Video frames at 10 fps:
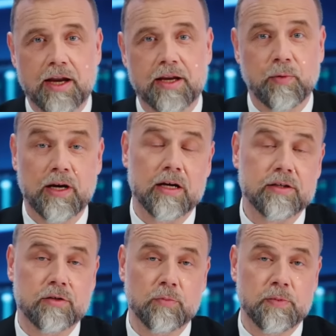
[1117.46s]
supporting
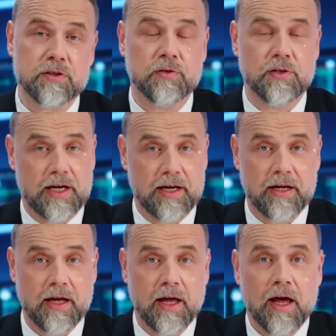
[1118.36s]
projects that improve
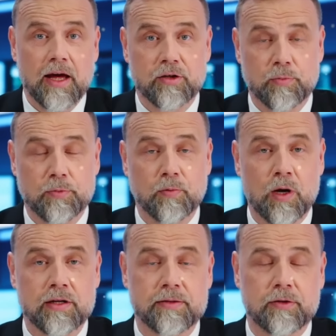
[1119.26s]
education,
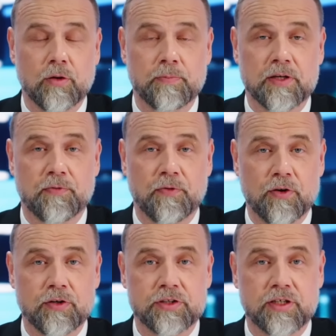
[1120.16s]
healthcare, and
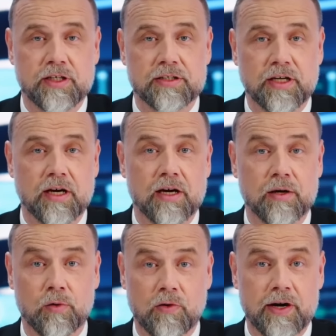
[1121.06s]
economic opportunities
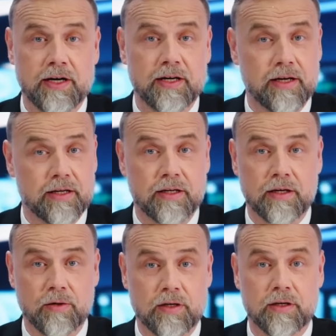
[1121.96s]
in the regions they
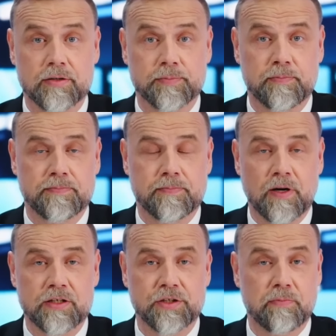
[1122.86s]
serve. This
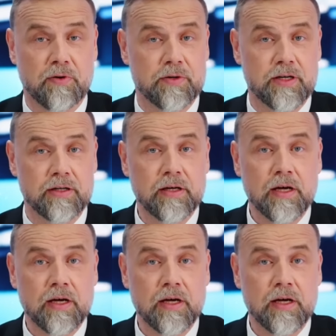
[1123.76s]
dual focus on